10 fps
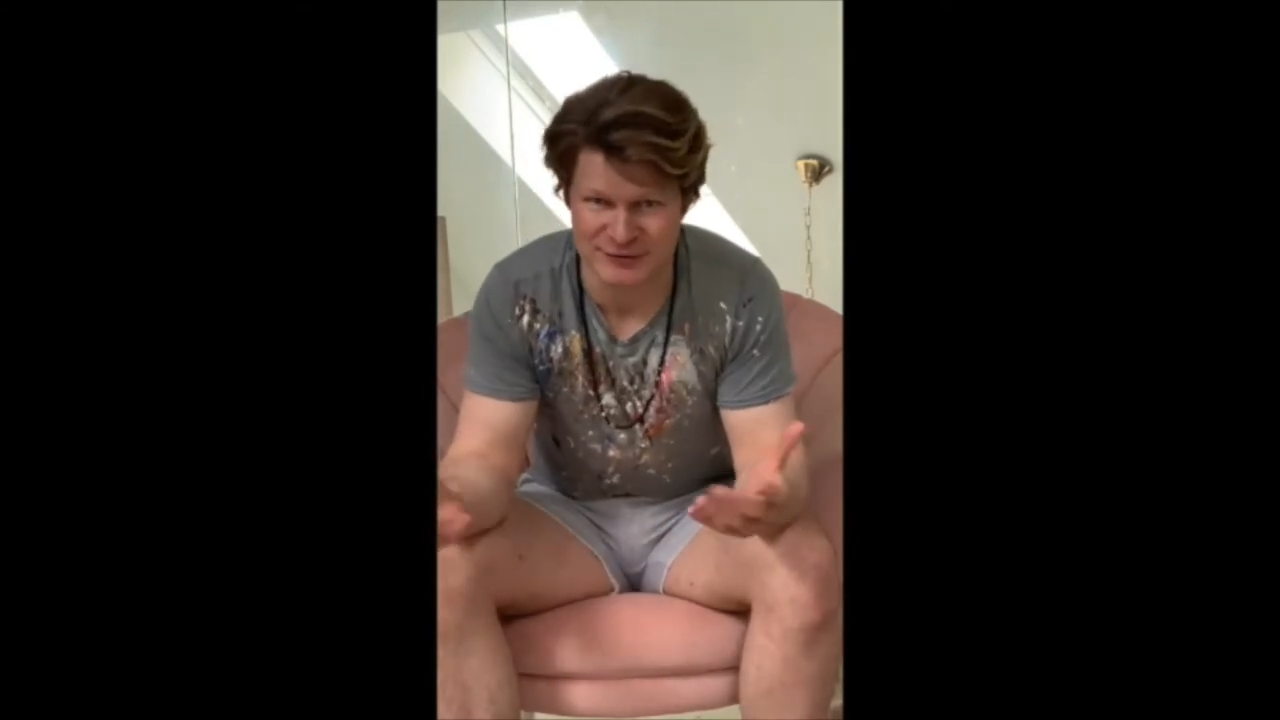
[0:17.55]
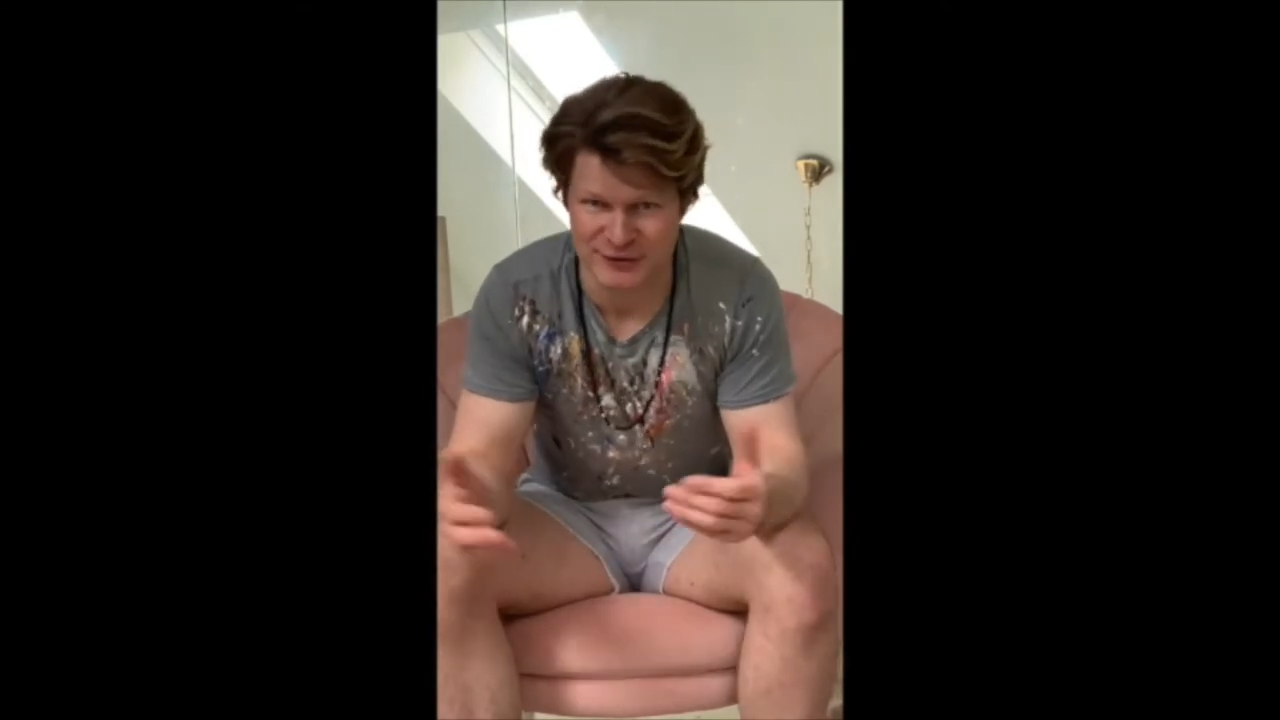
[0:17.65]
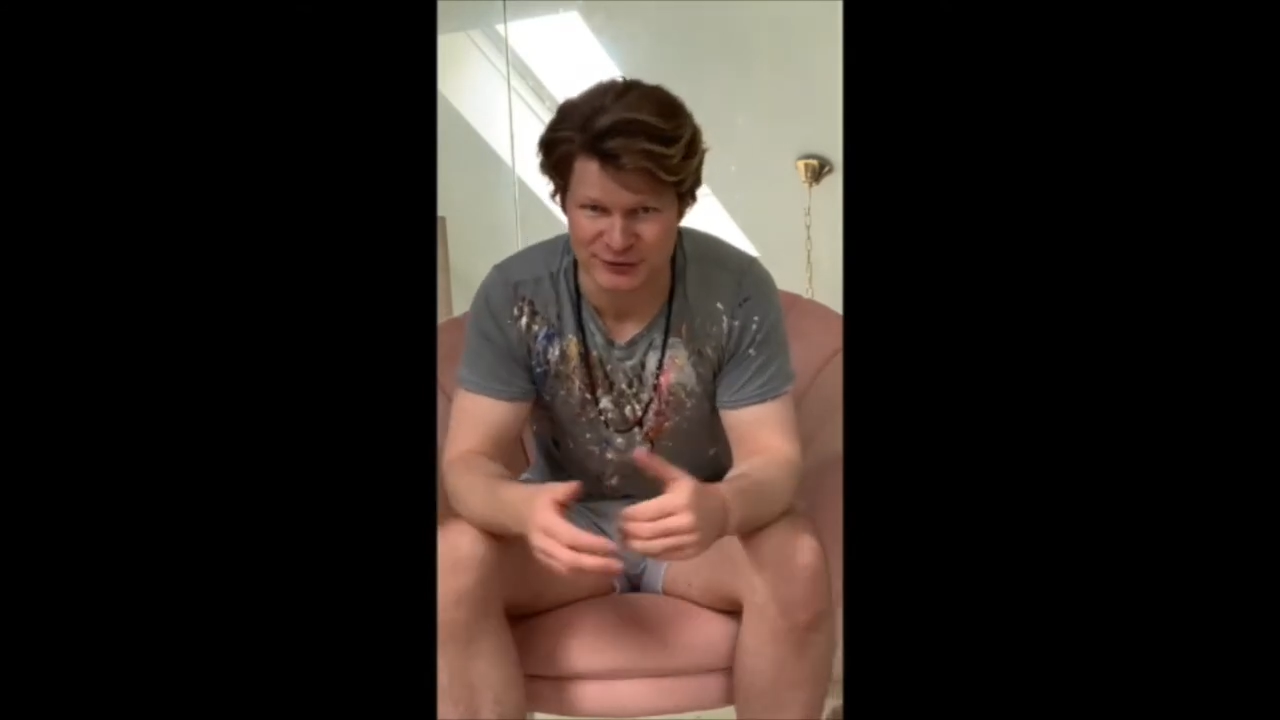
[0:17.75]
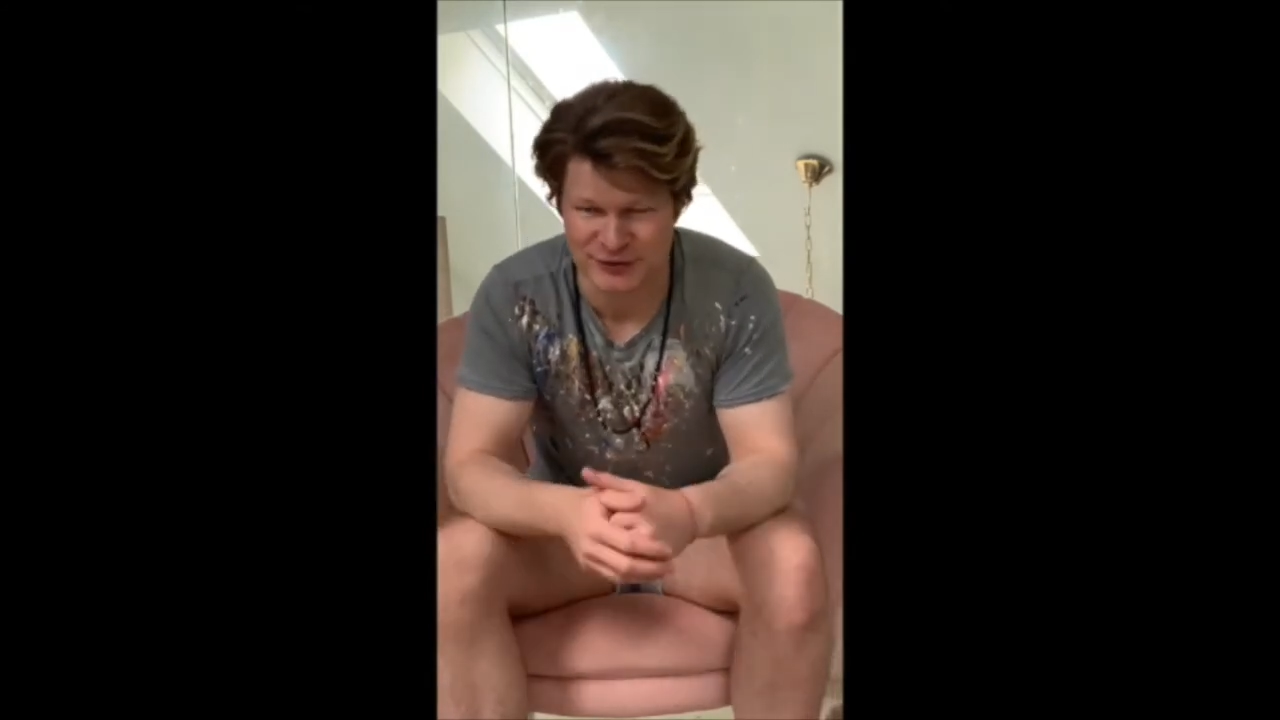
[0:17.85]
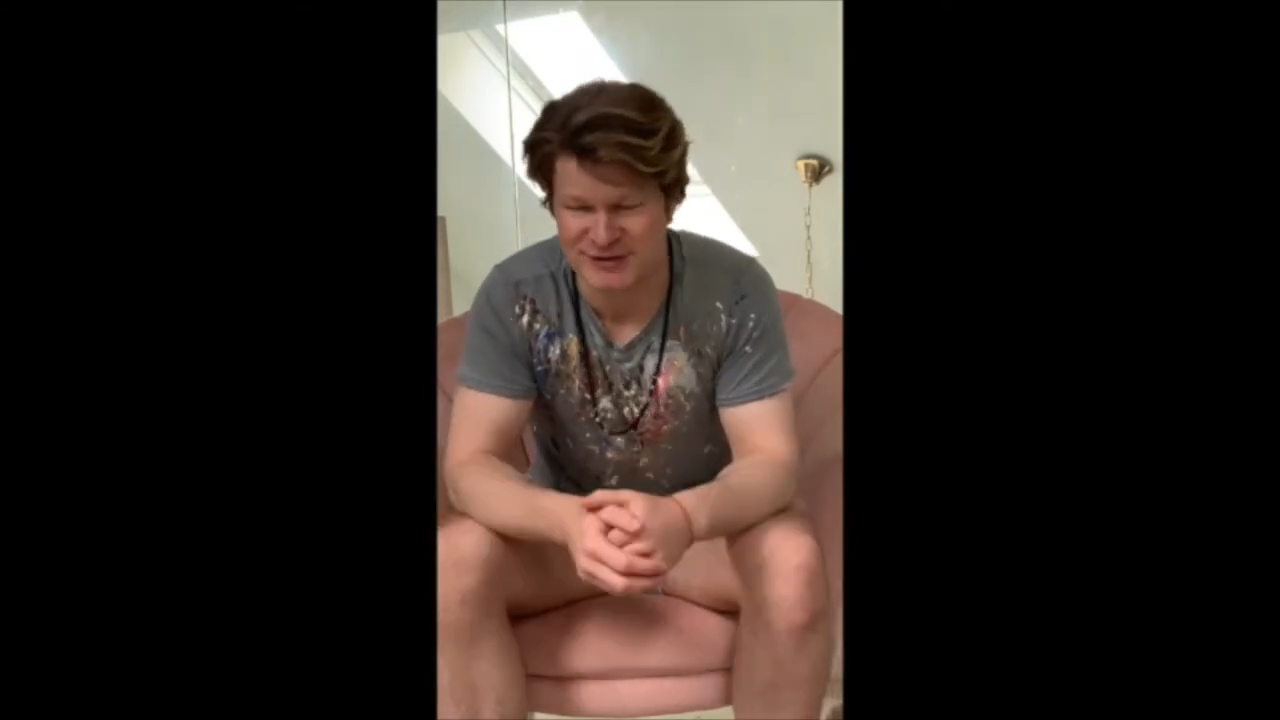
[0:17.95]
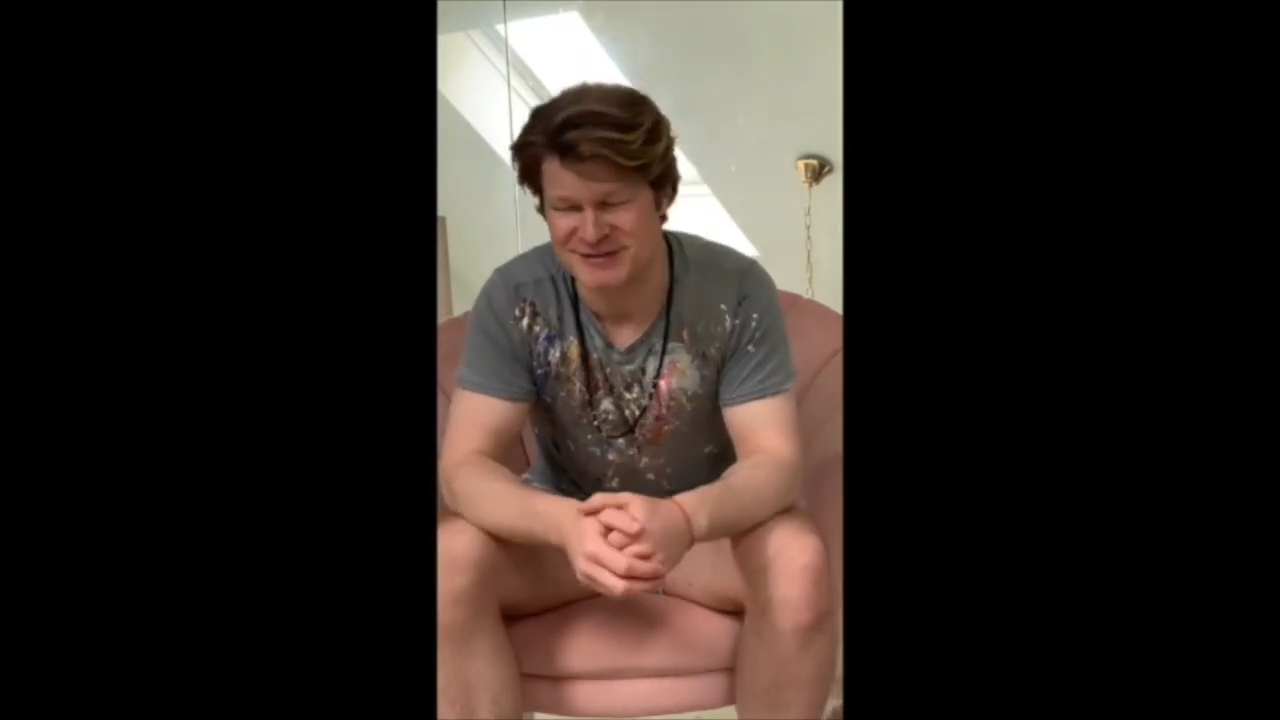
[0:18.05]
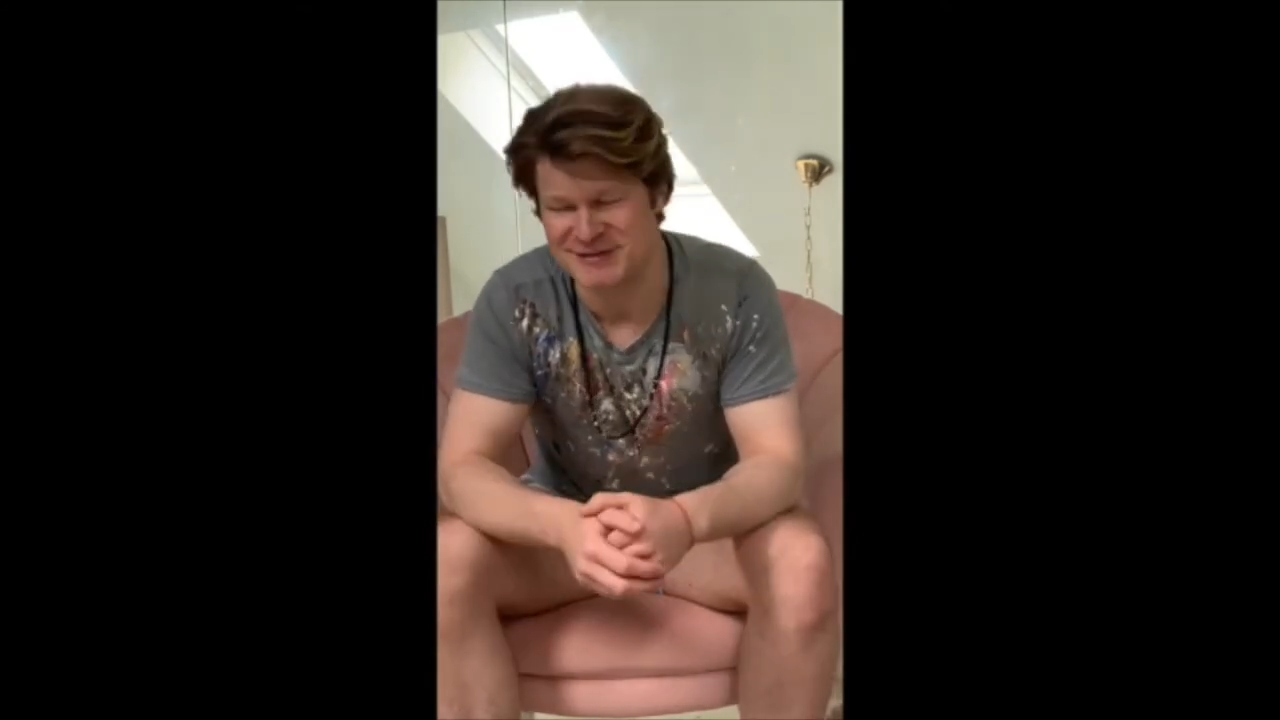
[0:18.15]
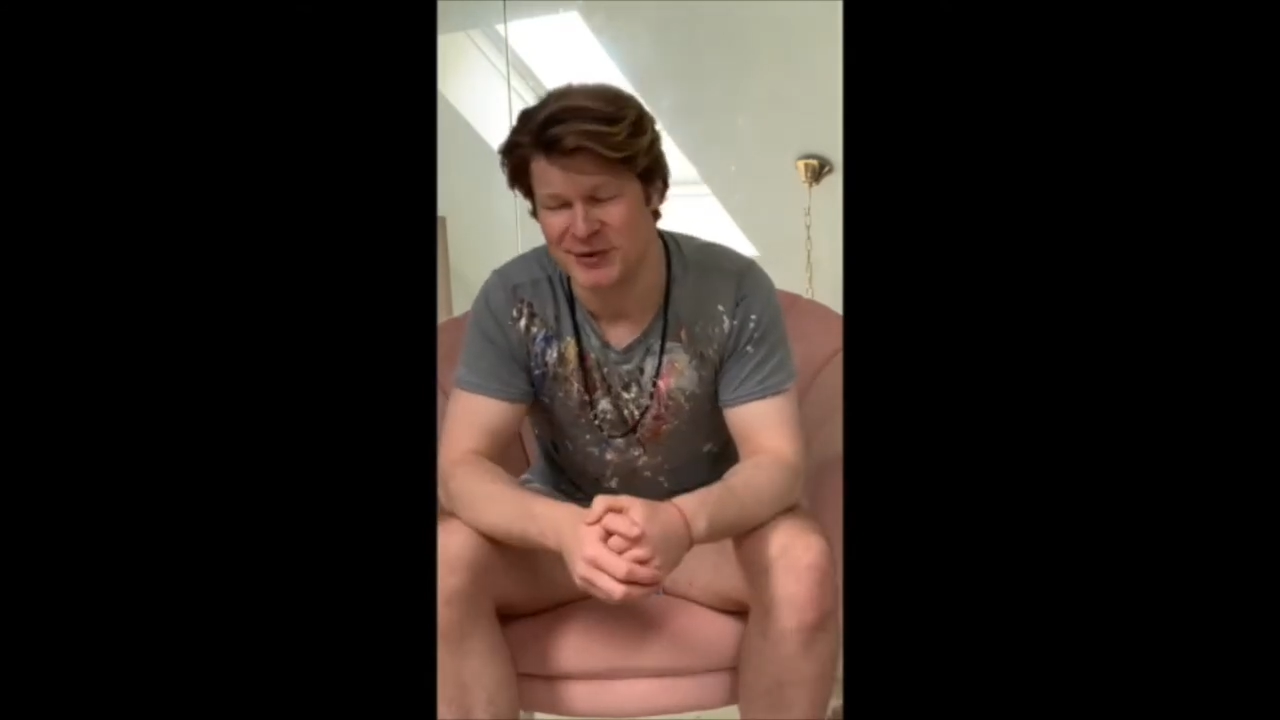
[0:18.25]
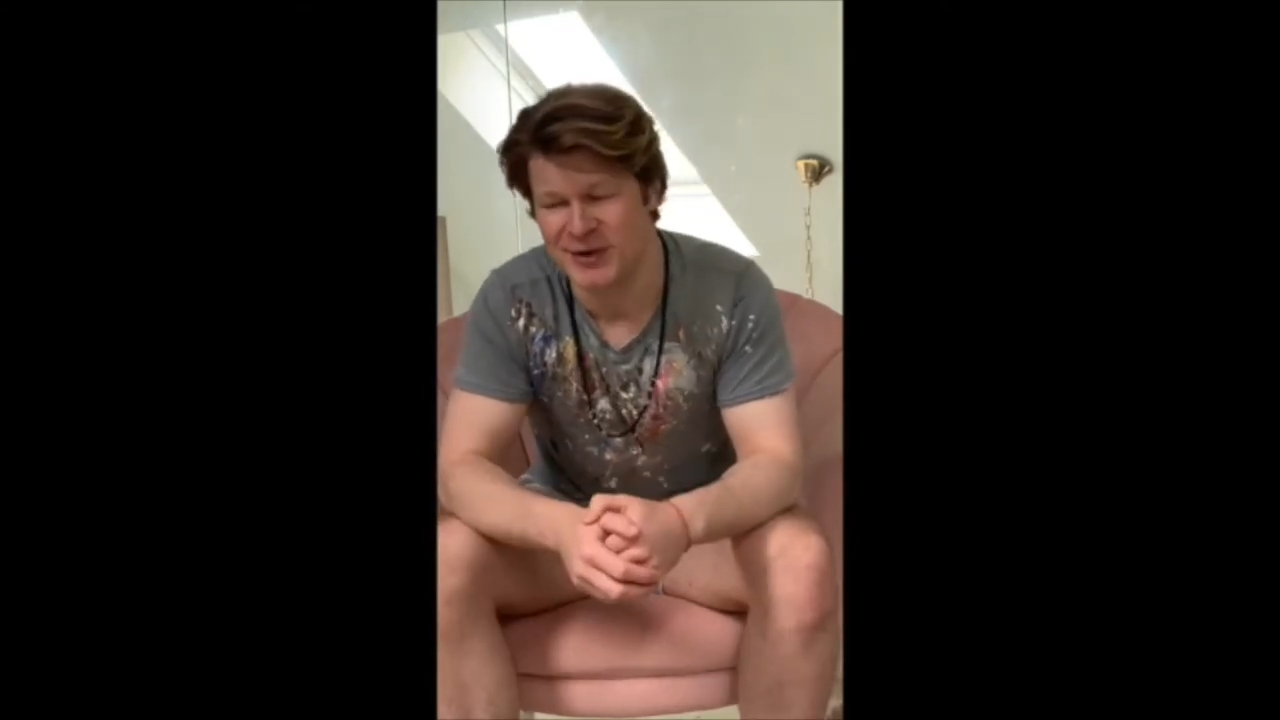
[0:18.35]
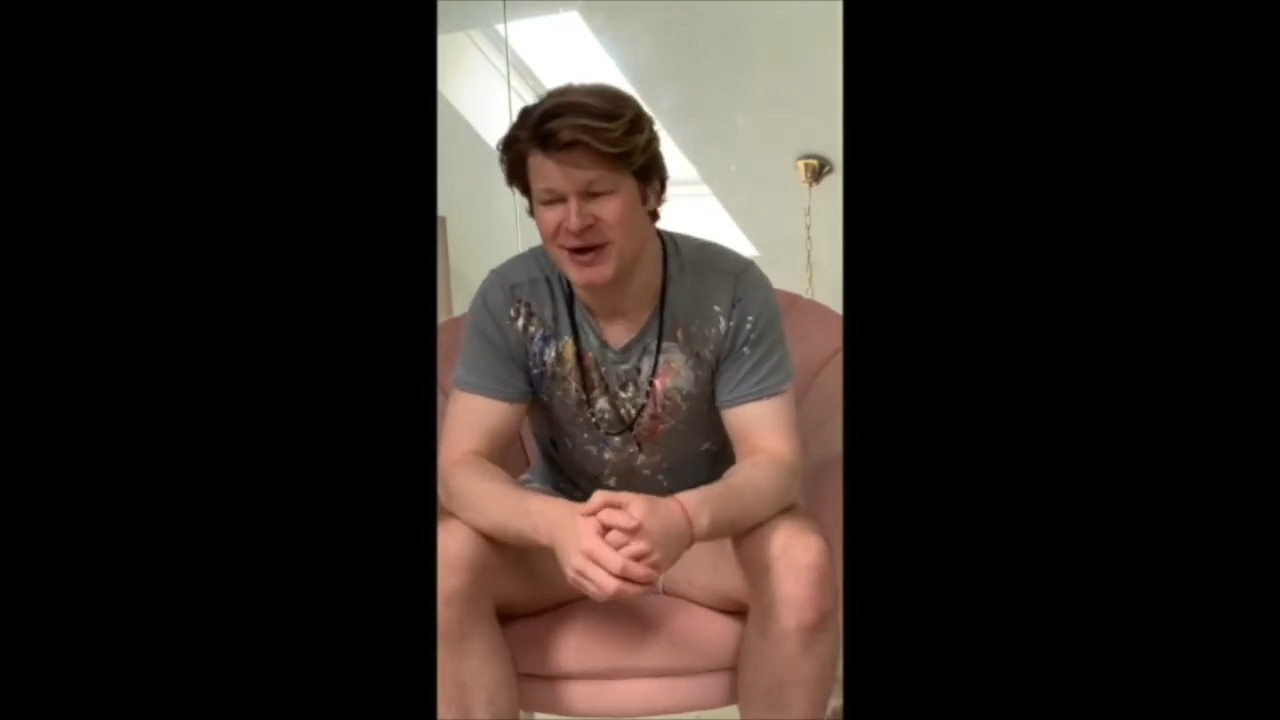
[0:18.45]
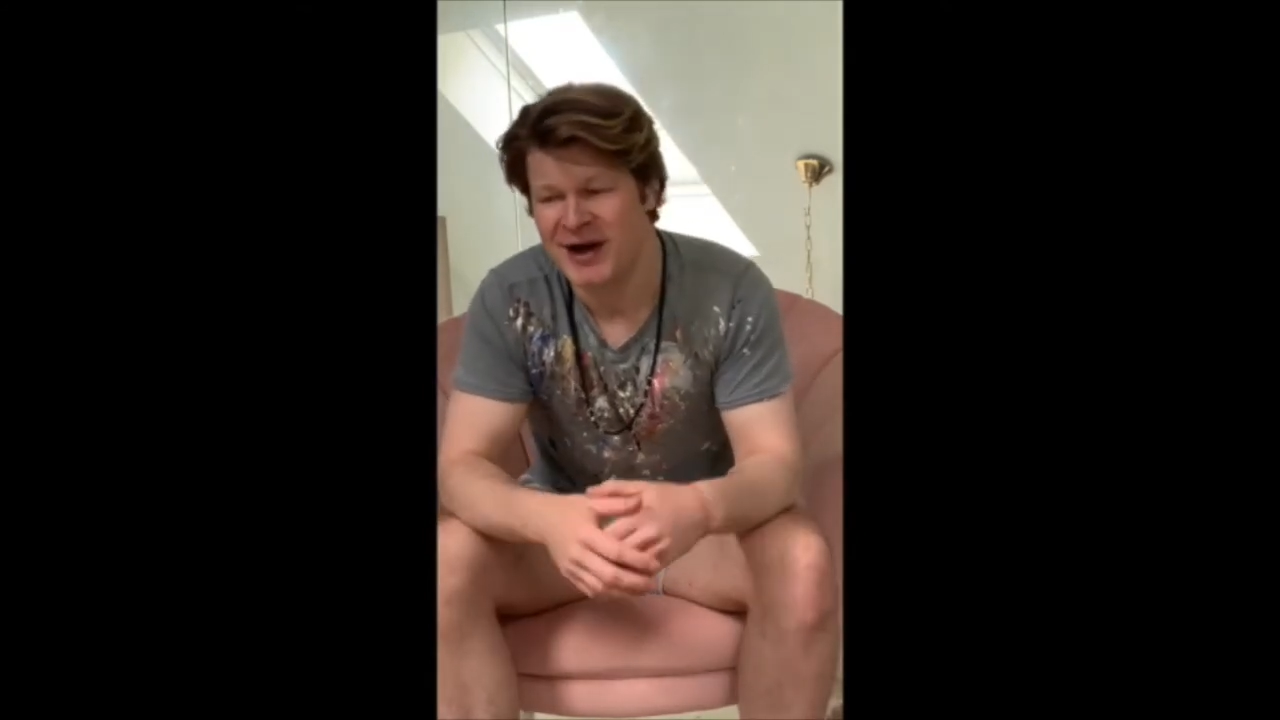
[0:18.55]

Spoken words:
universe. So